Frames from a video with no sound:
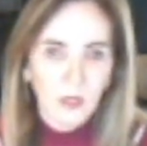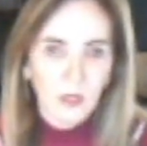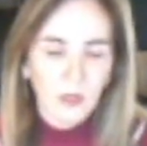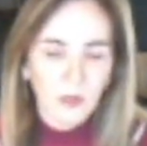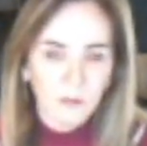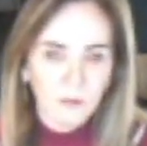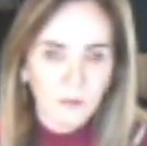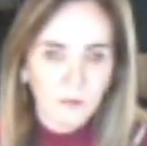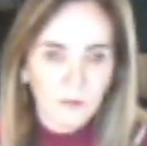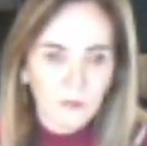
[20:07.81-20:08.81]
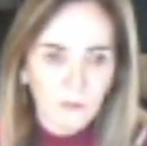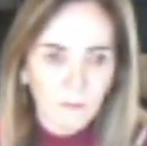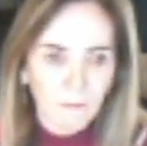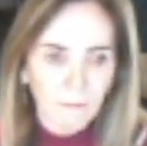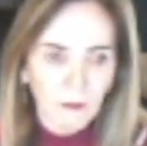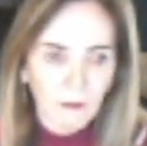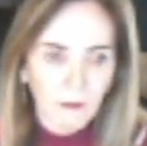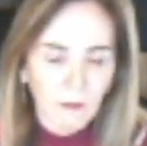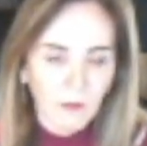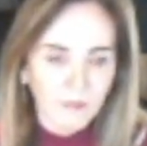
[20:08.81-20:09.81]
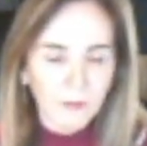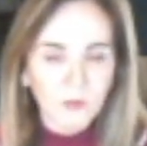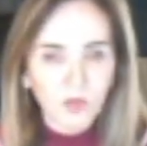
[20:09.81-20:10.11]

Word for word: that was